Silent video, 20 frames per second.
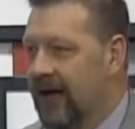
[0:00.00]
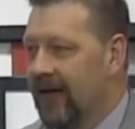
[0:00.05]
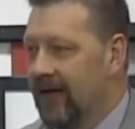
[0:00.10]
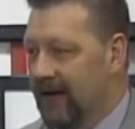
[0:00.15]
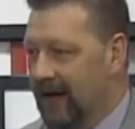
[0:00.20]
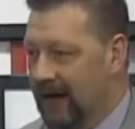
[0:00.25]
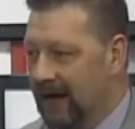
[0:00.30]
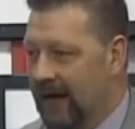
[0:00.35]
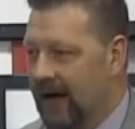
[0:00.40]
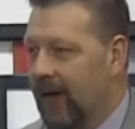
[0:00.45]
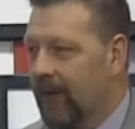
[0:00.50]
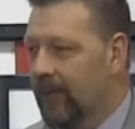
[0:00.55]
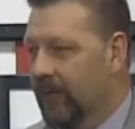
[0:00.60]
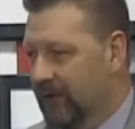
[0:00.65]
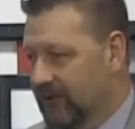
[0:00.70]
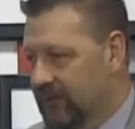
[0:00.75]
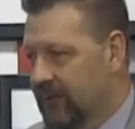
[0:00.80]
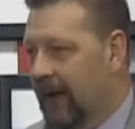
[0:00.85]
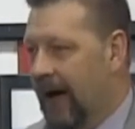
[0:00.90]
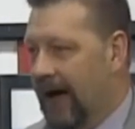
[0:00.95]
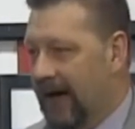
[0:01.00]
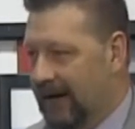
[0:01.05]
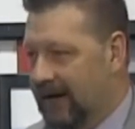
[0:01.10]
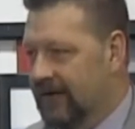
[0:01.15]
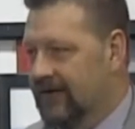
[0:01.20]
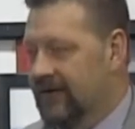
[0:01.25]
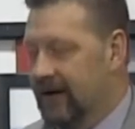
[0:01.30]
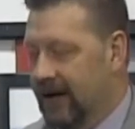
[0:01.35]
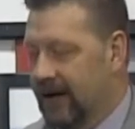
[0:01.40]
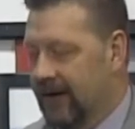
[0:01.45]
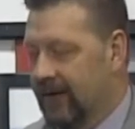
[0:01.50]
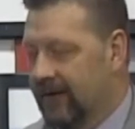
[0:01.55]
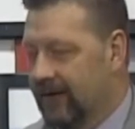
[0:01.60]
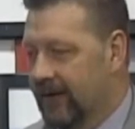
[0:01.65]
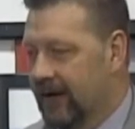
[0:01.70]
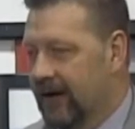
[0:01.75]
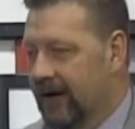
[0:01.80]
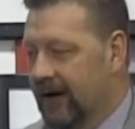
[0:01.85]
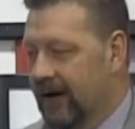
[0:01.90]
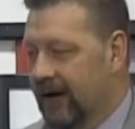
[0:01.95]
that'll help those battles of
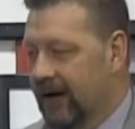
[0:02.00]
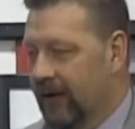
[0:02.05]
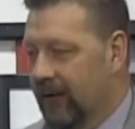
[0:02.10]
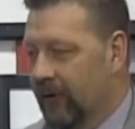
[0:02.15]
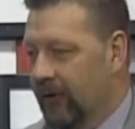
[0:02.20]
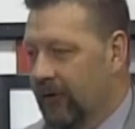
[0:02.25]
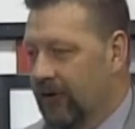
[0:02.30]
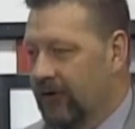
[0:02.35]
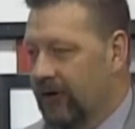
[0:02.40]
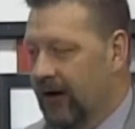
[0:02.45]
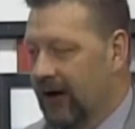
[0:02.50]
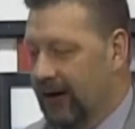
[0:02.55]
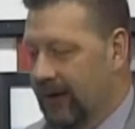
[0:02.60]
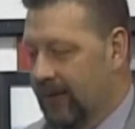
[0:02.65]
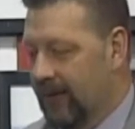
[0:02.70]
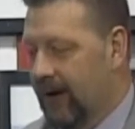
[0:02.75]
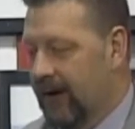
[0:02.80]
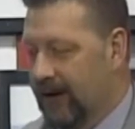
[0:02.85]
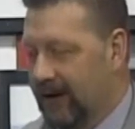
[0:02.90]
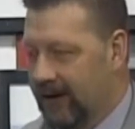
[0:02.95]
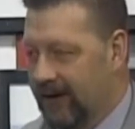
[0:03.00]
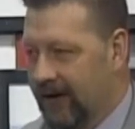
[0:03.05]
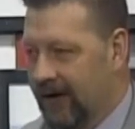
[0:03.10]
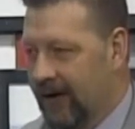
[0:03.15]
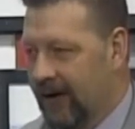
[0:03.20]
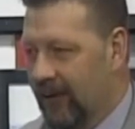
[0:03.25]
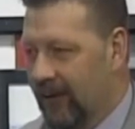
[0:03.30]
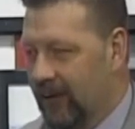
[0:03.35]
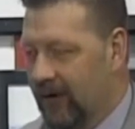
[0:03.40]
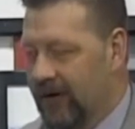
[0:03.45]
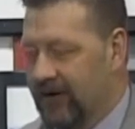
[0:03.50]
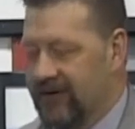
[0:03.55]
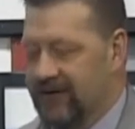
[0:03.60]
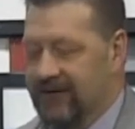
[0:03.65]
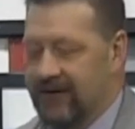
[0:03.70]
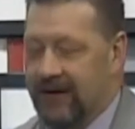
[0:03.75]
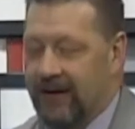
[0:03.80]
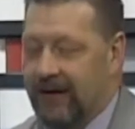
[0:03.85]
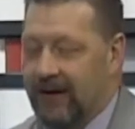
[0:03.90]
what you're talking about in there, where it's